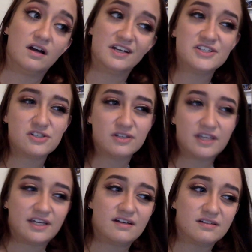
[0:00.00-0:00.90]
unless you're
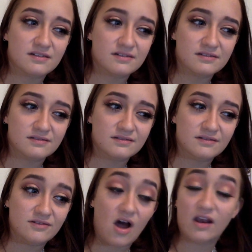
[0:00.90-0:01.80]
like
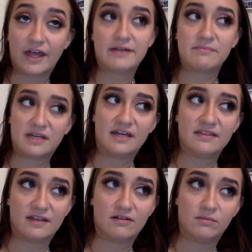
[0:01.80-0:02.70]
not like me,
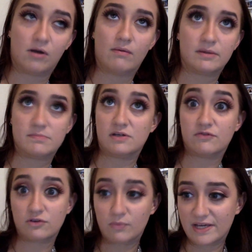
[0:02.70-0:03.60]
then it'll probably be a
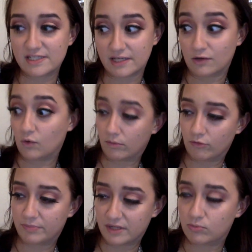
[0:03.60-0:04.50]
few weeks like
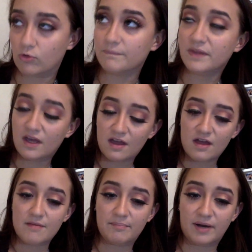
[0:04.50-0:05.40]
normal people.
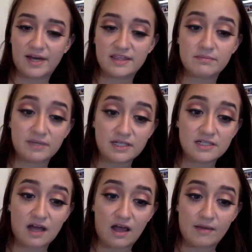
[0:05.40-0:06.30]
But in the
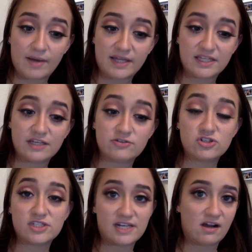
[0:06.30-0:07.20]
meantime, I think you
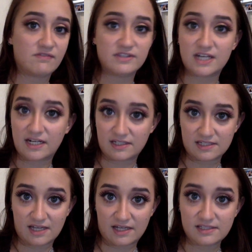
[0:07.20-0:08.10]
should stay off the dating
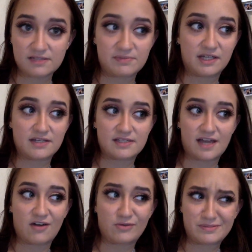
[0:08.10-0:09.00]
sites because
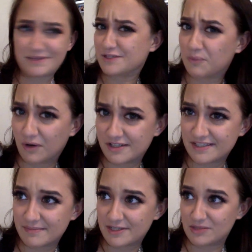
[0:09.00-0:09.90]
that always makes it
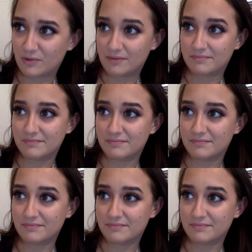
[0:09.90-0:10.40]
worse. It makes you want to